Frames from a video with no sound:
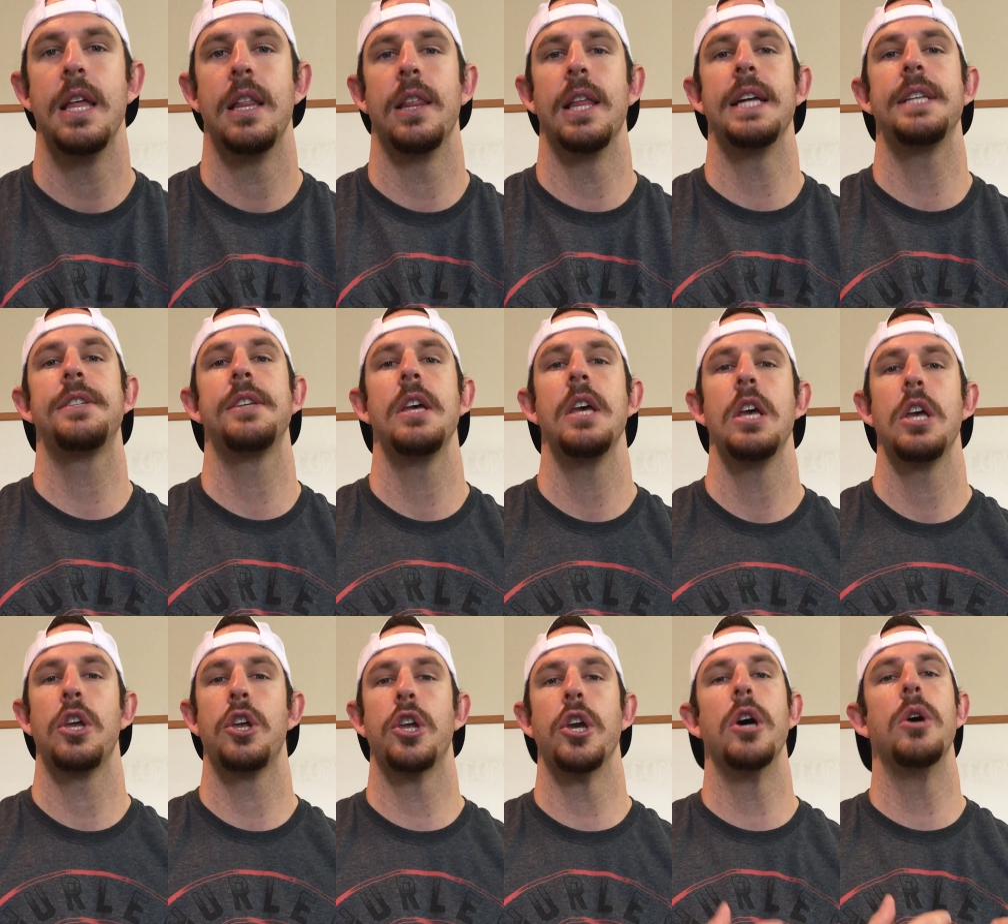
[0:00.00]
Let's
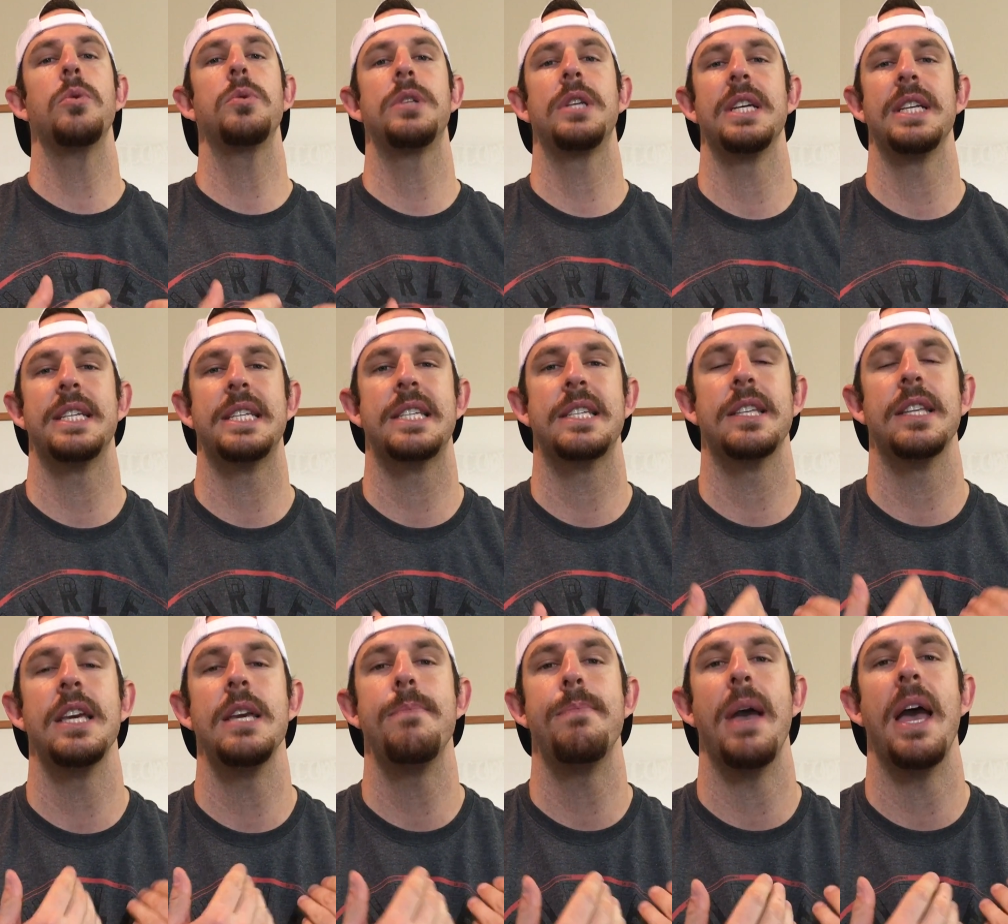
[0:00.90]
go to
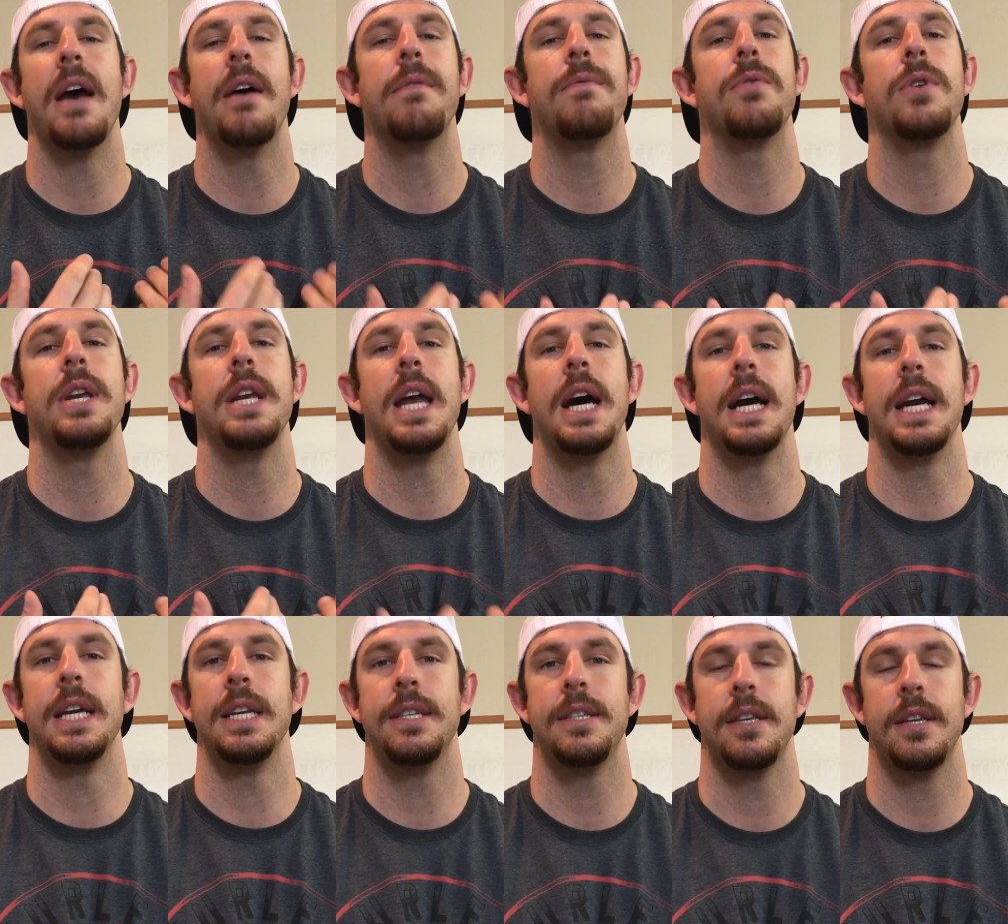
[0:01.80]
sleep every
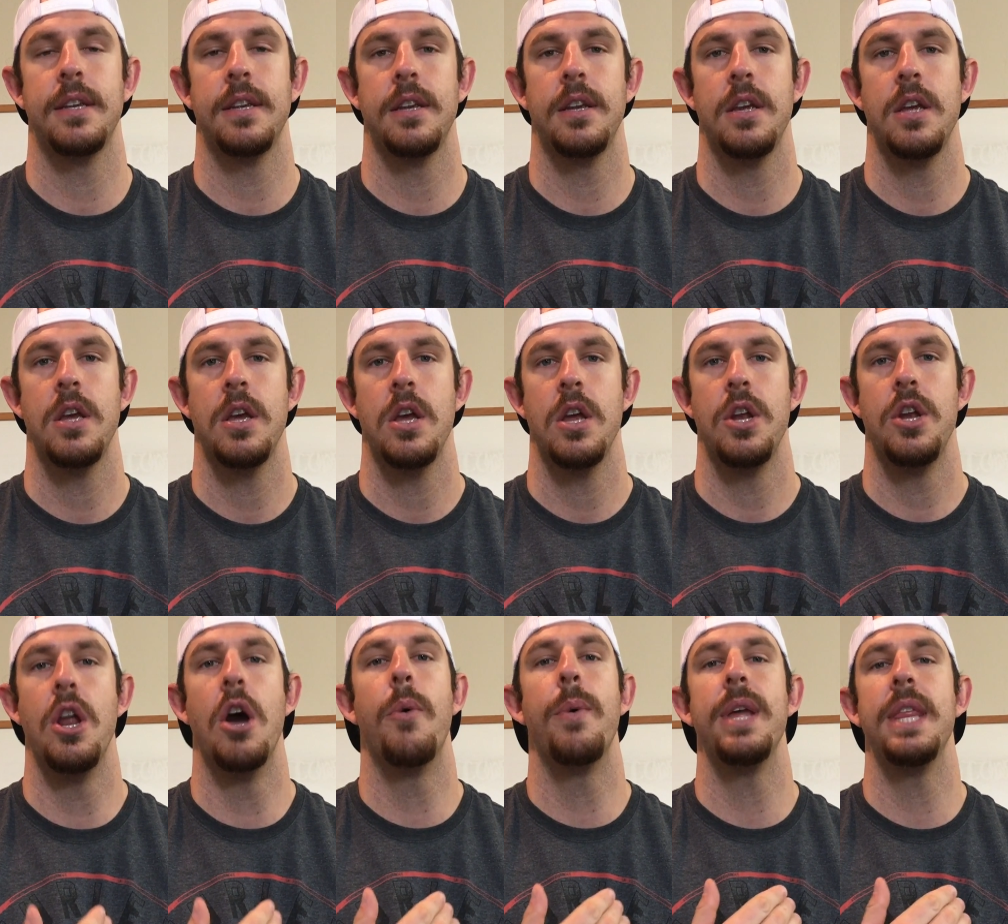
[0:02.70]
night
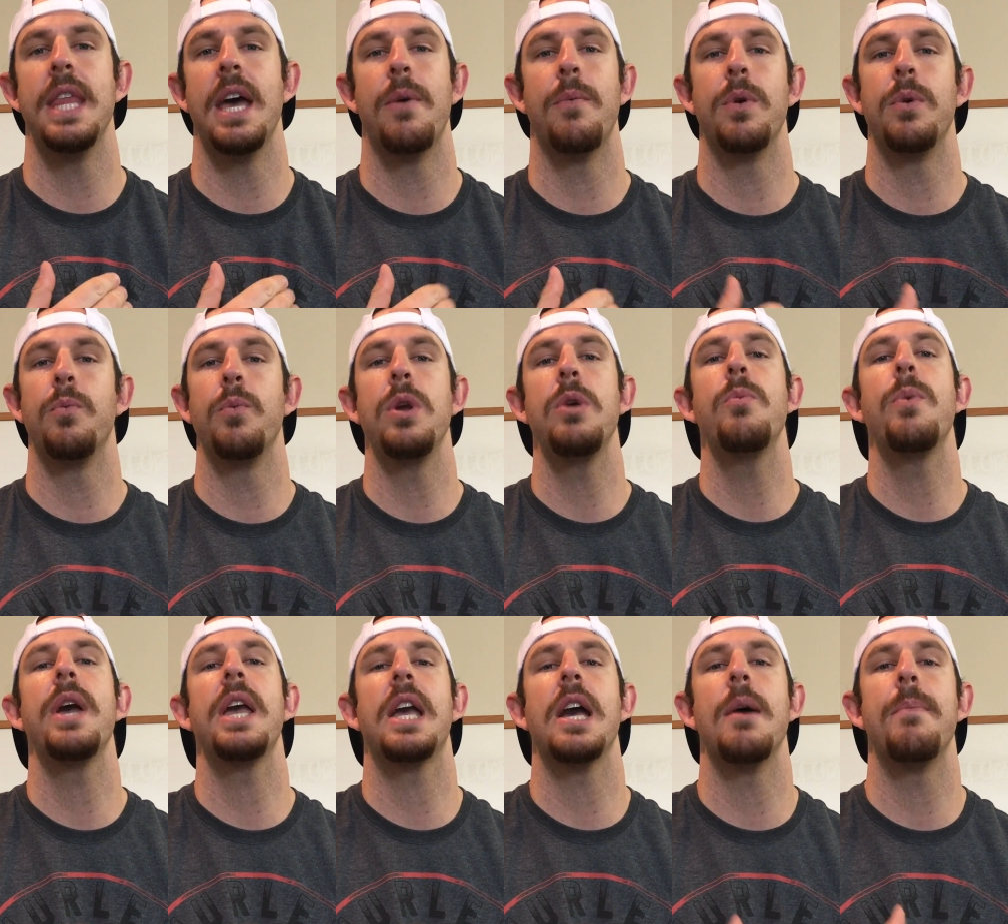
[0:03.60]
knowing that when we
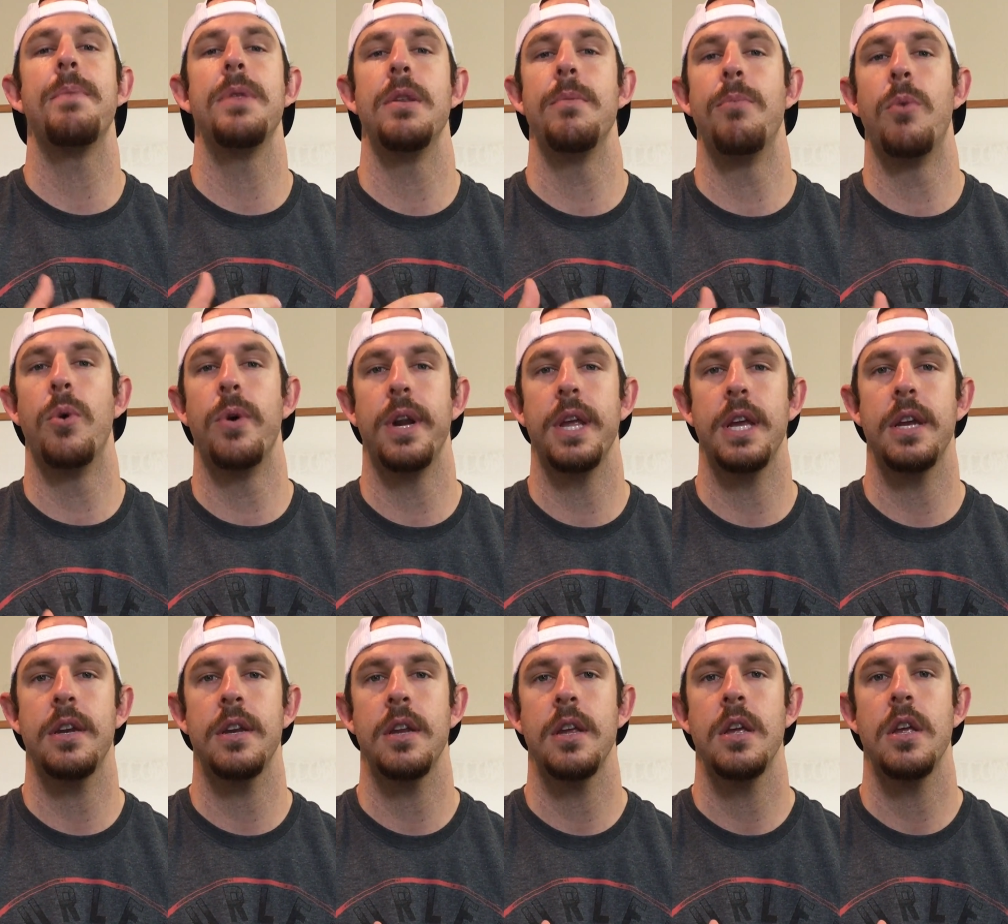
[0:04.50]
wake up in the
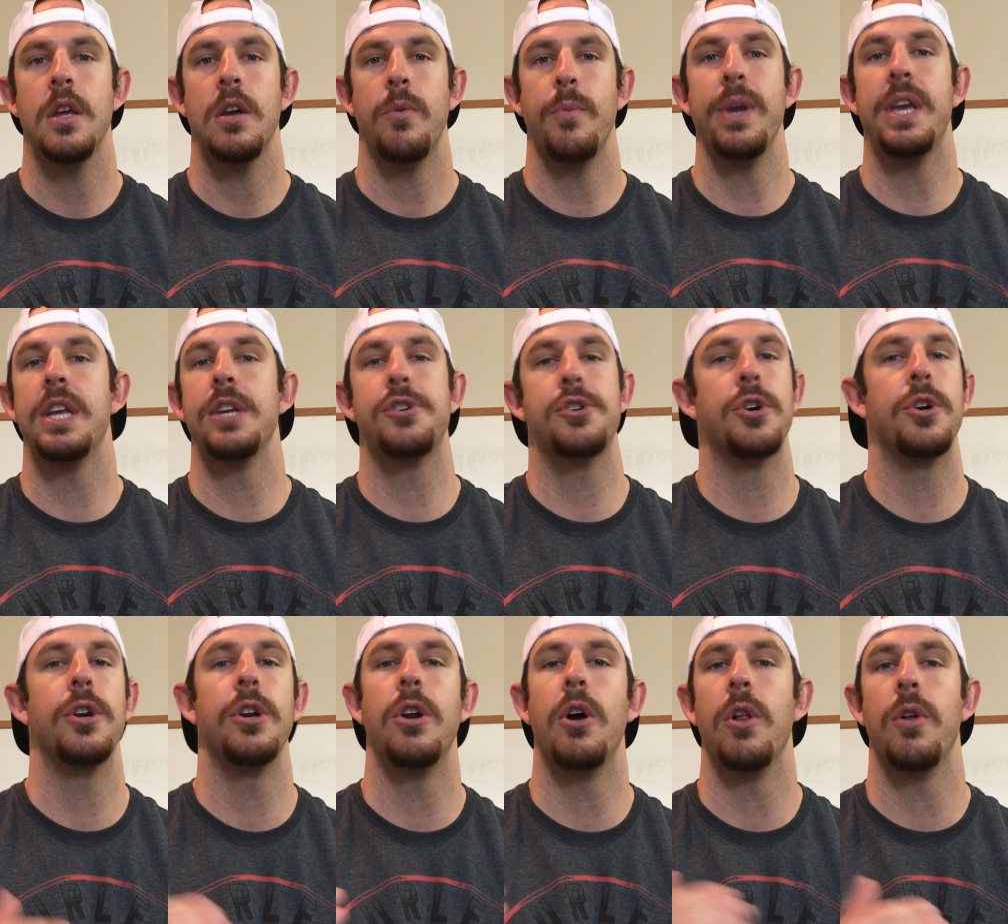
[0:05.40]
morning, we can
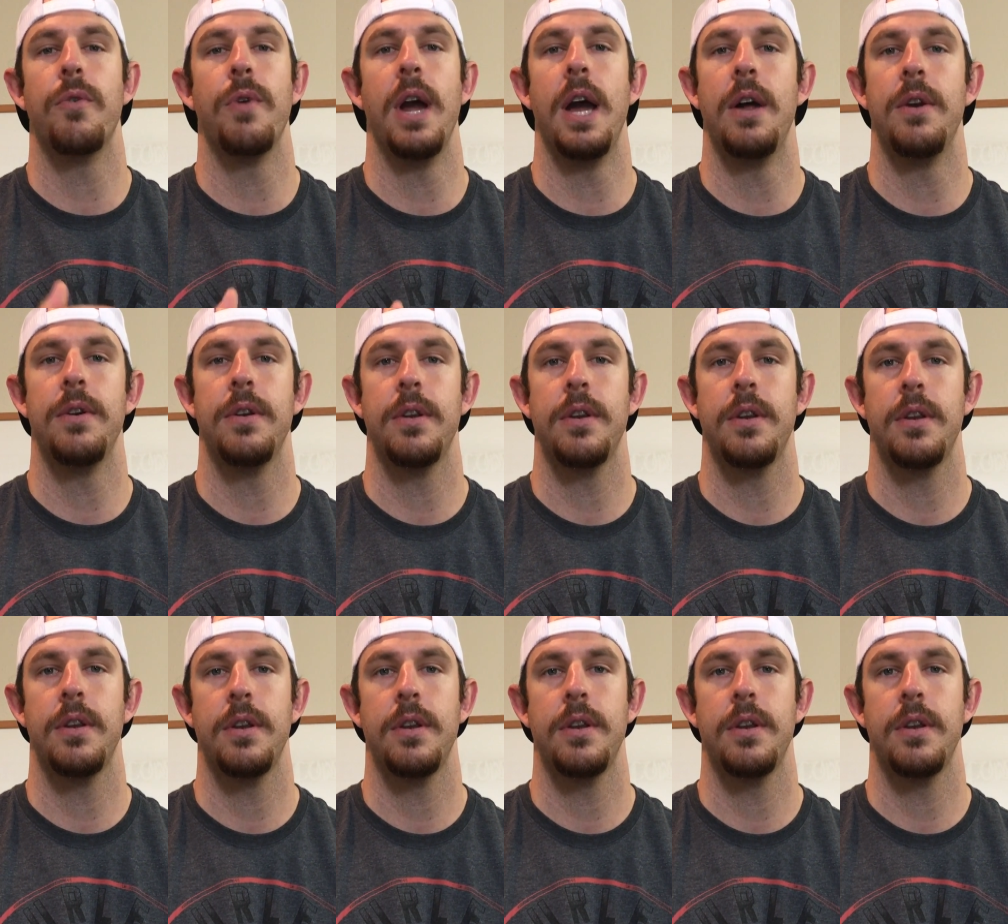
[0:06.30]
turn it all around,